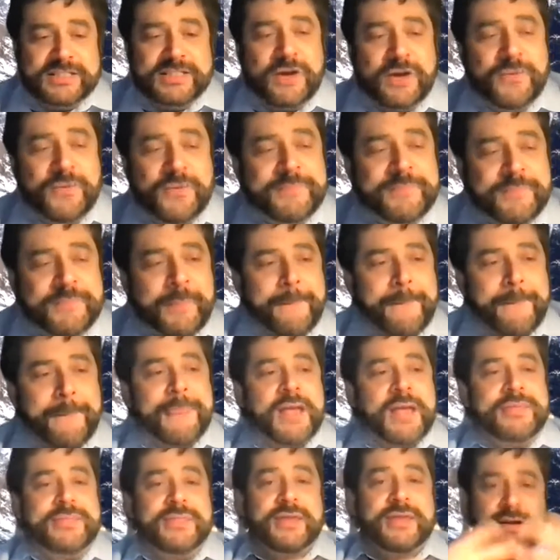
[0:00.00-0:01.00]
So
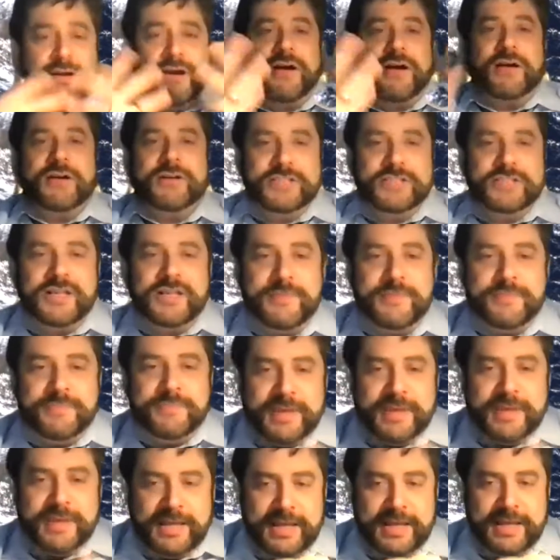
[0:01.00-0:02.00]
there are
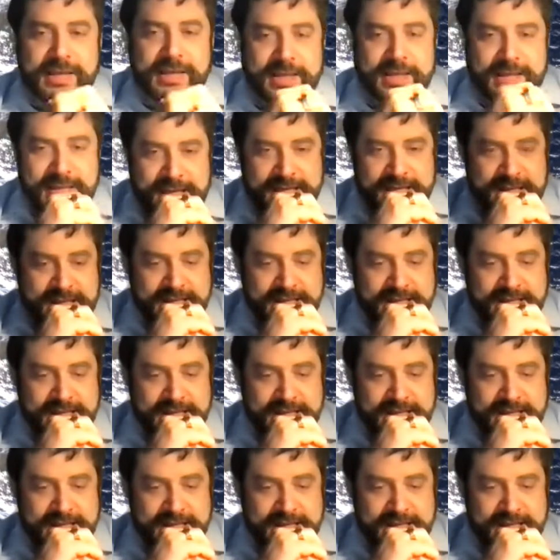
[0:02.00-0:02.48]
some uh,